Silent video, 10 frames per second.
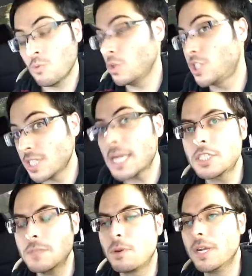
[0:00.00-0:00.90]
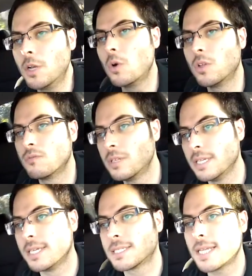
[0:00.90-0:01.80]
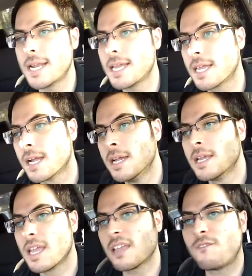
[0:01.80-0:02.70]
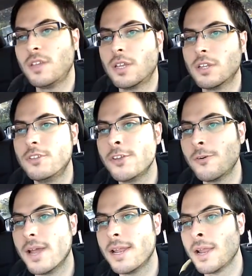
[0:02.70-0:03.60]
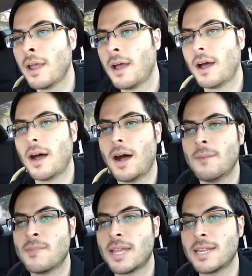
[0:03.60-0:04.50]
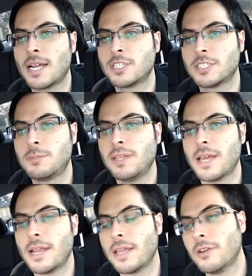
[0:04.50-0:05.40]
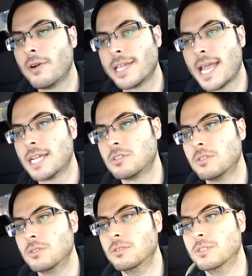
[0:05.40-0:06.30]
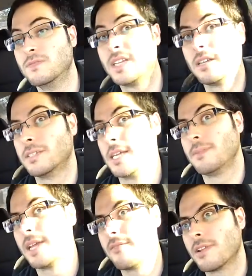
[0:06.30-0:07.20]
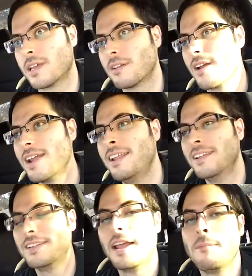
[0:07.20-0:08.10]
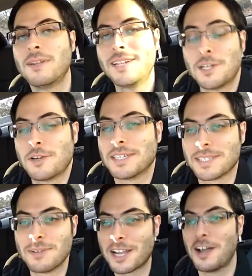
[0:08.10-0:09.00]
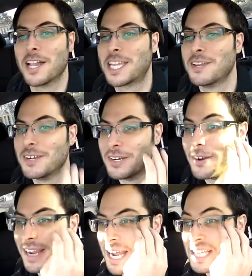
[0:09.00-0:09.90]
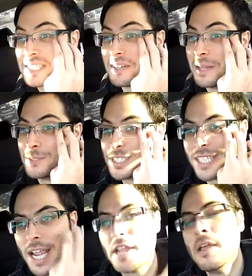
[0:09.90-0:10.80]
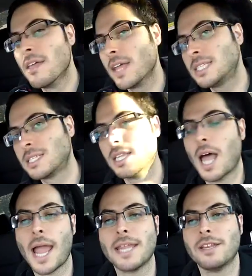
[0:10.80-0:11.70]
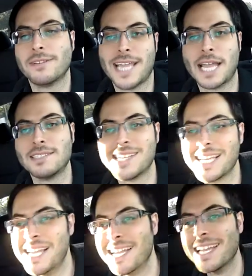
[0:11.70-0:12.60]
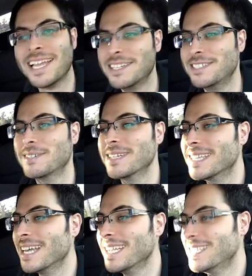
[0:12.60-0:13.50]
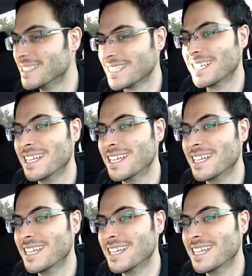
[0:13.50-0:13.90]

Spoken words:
which is actually pretty cool and really exciting if you can do it, and not just be that annoying asshole who's videotaping everything, right? Chris, I'm not calling you an annoying asshole. I'm just saying that's the line you're dancing in doing this.